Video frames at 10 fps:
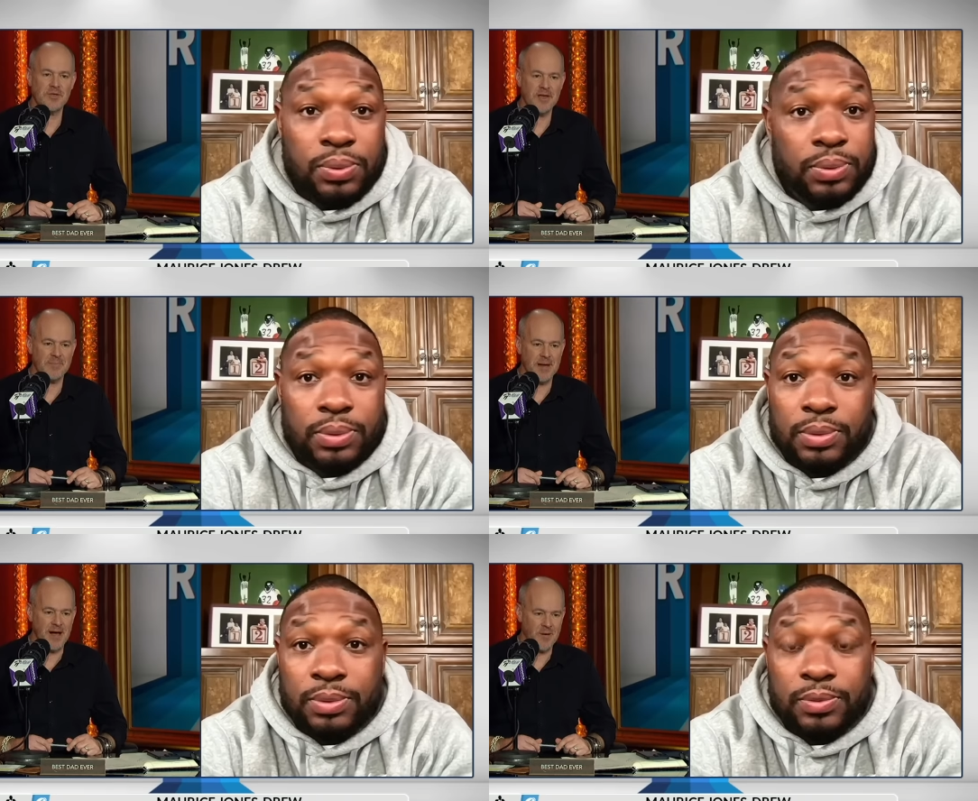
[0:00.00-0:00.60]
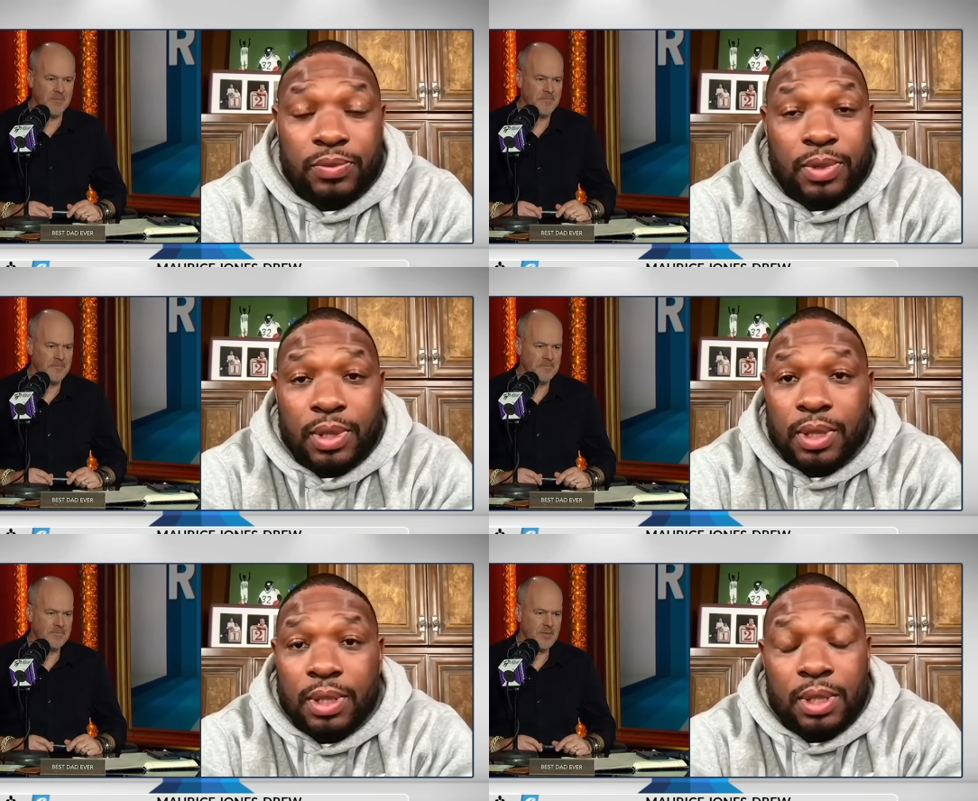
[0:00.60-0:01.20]
Speaker 1: think about
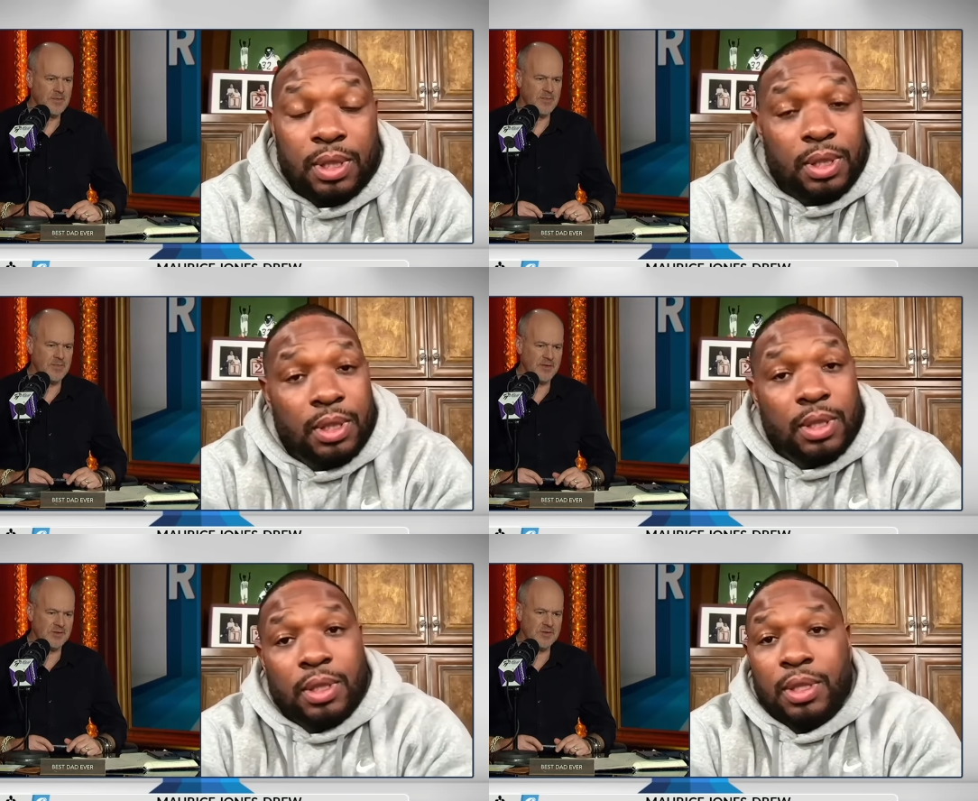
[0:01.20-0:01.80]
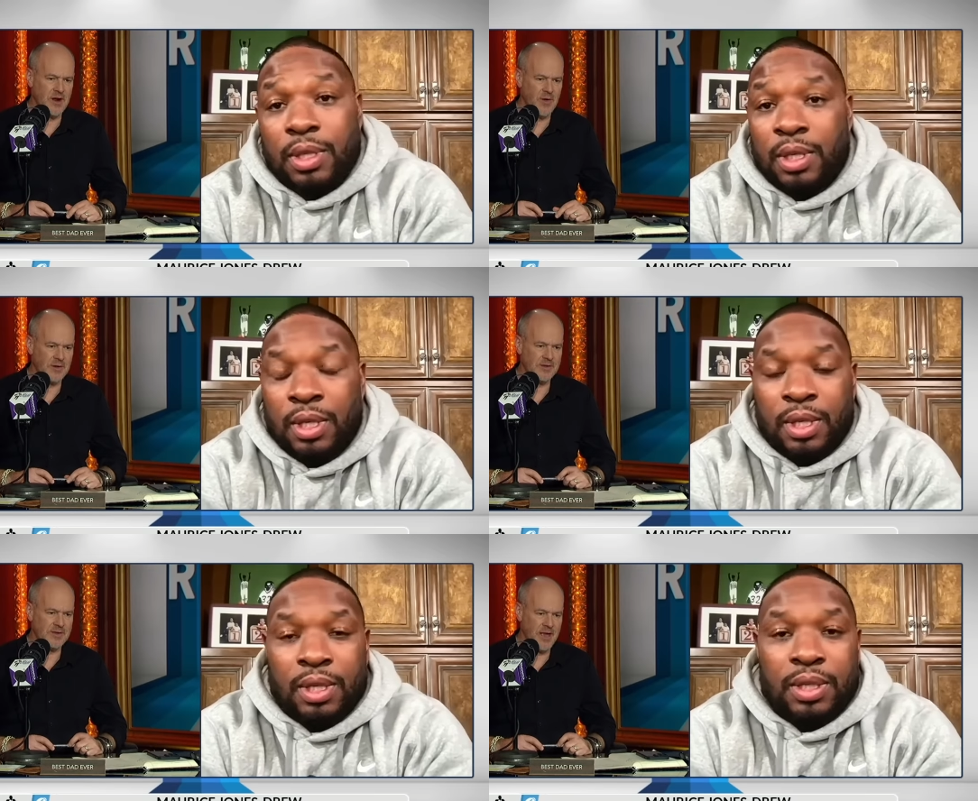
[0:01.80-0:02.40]
this
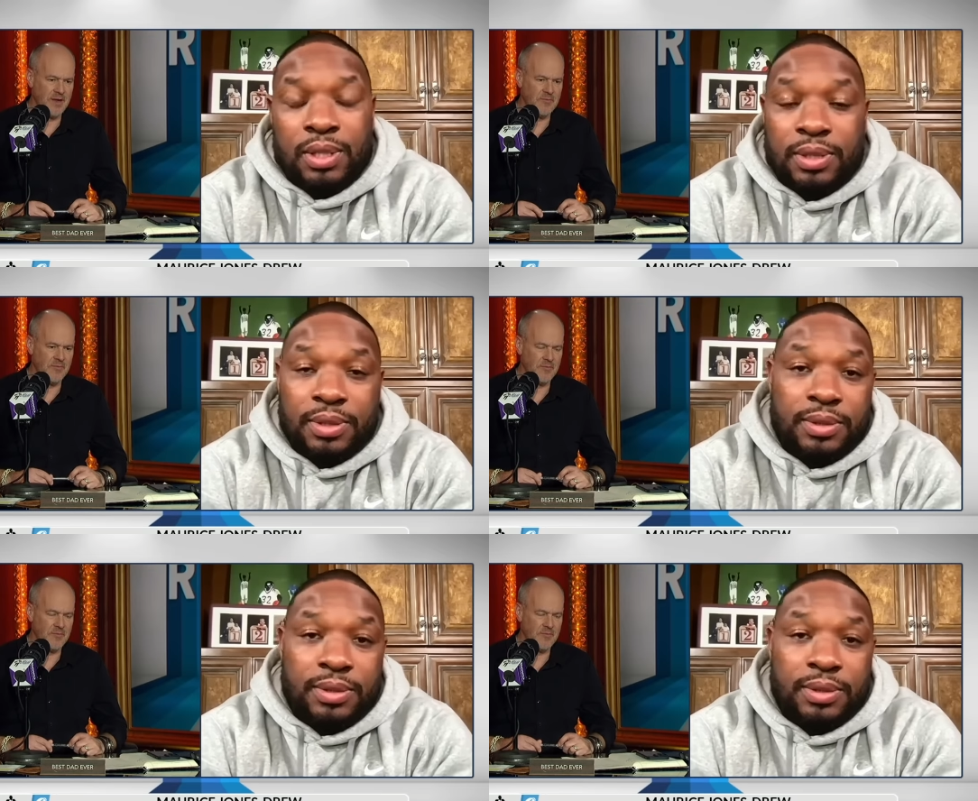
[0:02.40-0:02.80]
current game